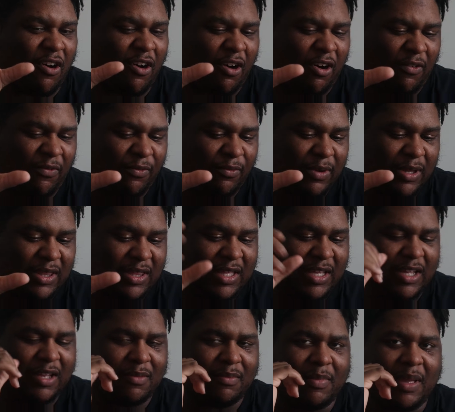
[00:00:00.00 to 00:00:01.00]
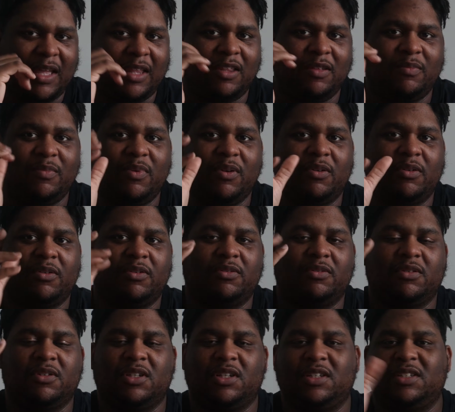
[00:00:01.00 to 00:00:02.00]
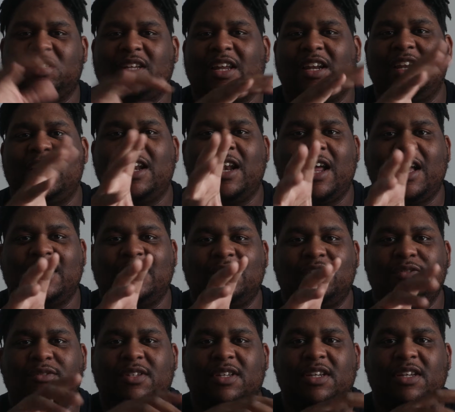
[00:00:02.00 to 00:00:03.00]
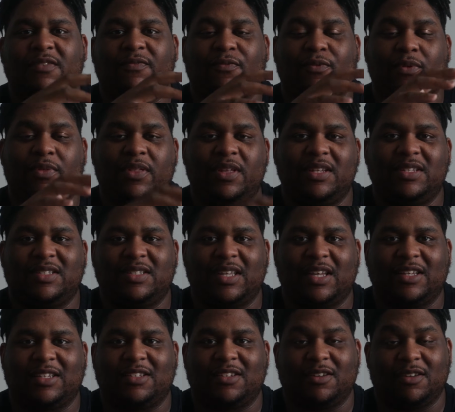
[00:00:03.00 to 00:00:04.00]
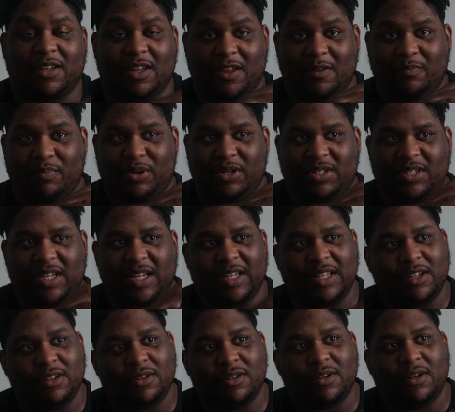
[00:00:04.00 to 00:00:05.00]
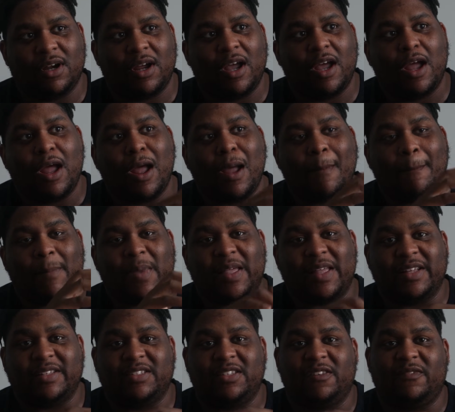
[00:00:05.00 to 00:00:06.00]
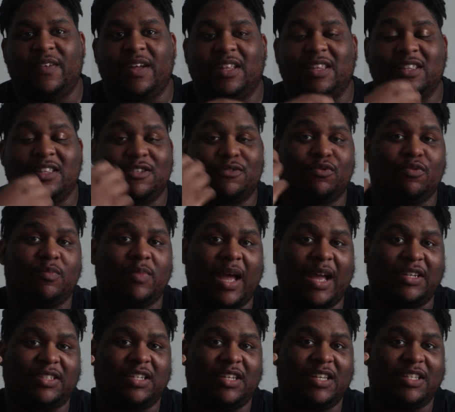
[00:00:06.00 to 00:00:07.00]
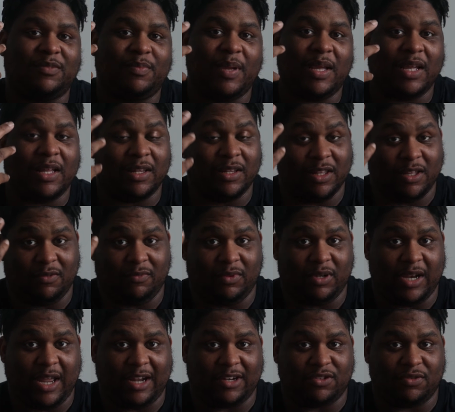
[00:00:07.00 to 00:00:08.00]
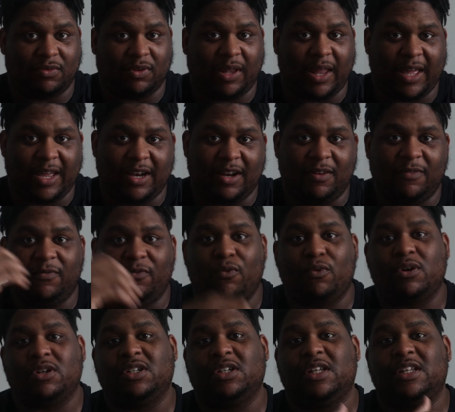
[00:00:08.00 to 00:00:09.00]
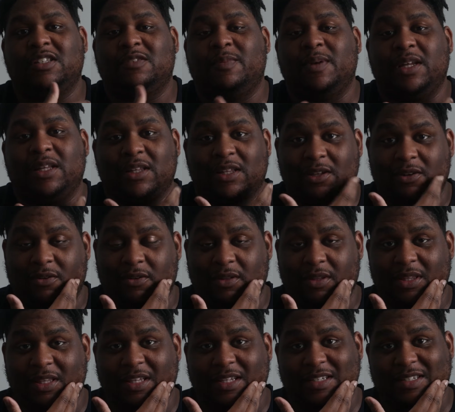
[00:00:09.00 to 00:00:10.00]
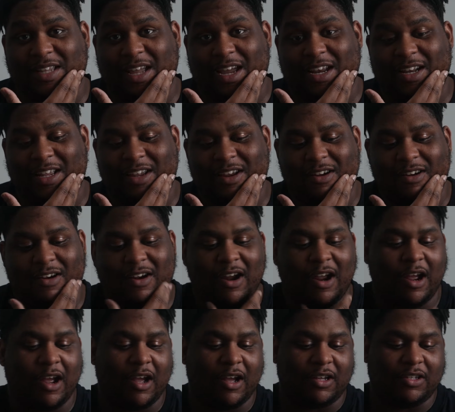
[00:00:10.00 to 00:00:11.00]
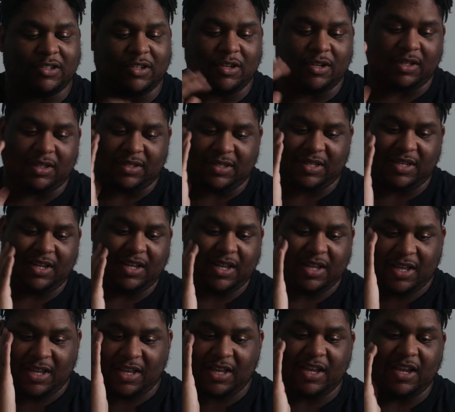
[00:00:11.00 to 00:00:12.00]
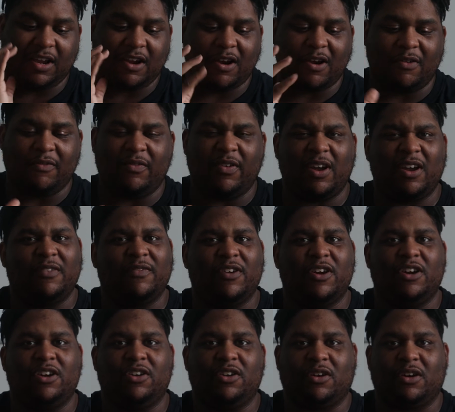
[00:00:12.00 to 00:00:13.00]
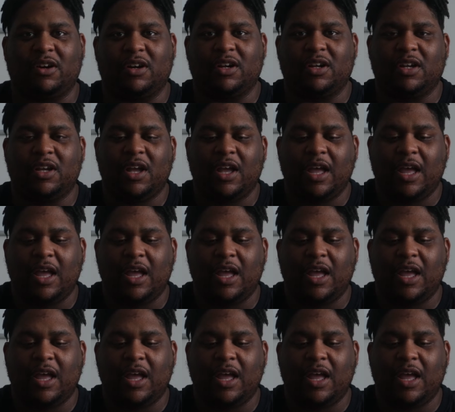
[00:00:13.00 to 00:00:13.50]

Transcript: off with it, mainly decided not to use it for this test in particular because of the fact that this room actually is being lit with natural light. Unfortunately, it's being lit on this side here, so you can see here, very, very dark.